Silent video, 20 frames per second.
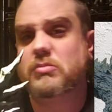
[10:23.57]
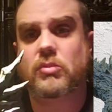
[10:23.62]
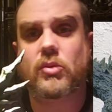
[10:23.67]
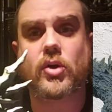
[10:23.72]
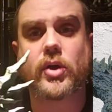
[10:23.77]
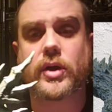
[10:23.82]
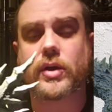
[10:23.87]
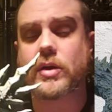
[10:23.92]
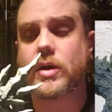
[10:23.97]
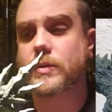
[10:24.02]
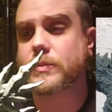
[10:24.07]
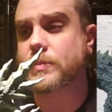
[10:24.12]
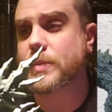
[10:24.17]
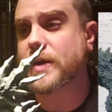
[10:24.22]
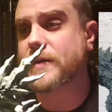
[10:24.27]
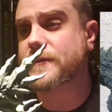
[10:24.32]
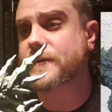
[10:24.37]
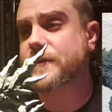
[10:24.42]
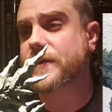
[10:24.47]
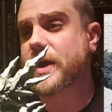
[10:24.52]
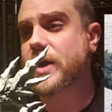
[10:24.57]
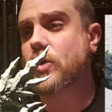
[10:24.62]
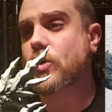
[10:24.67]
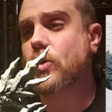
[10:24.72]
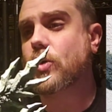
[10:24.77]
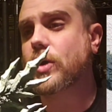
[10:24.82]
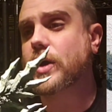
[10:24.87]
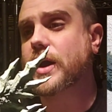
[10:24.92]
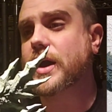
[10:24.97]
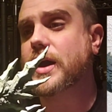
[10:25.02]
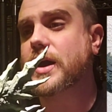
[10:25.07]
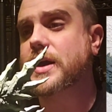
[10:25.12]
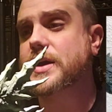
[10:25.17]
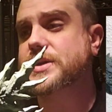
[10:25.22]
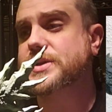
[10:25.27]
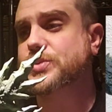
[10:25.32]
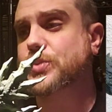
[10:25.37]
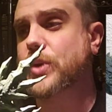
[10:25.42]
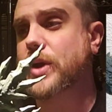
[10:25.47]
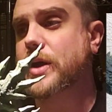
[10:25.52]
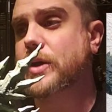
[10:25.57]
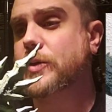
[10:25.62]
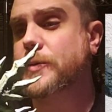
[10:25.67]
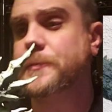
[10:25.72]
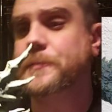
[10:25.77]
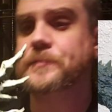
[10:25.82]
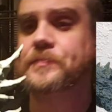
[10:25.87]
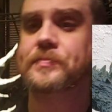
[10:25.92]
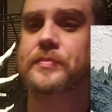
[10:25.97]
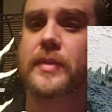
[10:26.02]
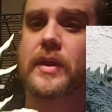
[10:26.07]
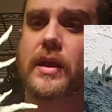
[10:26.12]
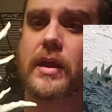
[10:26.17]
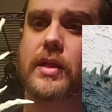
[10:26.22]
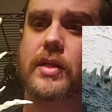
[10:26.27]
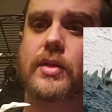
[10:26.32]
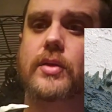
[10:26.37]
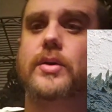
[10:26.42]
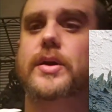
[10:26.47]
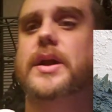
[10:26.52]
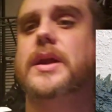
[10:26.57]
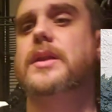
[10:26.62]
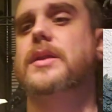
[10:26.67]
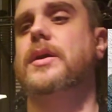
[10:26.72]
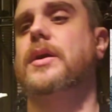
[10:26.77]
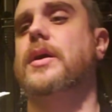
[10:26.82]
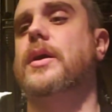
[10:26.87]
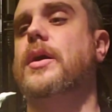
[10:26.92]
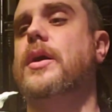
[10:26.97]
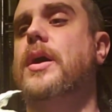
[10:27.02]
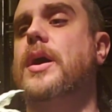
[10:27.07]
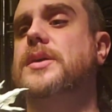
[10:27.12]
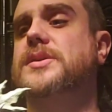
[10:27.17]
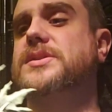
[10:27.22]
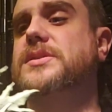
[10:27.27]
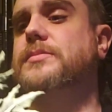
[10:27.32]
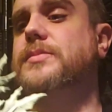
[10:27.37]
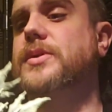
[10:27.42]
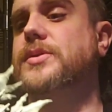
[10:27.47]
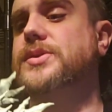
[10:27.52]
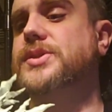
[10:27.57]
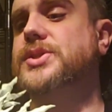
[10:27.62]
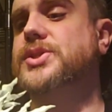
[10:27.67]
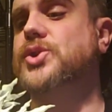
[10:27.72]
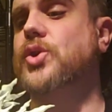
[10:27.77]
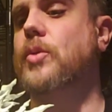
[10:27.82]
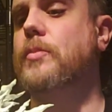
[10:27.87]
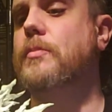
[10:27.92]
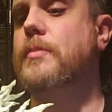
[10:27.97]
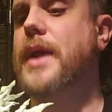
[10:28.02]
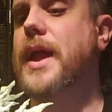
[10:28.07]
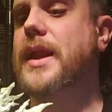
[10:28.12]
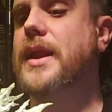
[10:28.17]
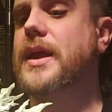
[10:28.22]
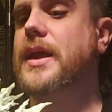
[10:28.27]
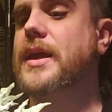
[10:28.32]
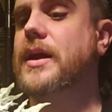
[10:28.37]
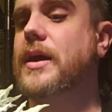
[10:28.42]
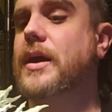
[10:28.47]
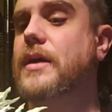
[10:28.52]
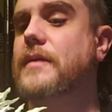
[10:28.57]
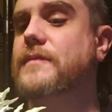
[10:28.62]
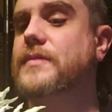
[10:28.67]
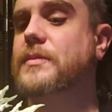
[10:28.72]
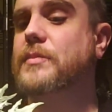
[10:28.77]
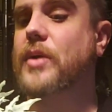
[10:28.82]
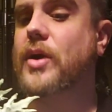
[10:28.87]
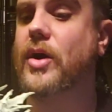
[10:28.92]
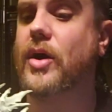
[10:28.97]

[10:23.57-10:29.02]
looking on about fight Orga as well. Looking awesome. There's so many of them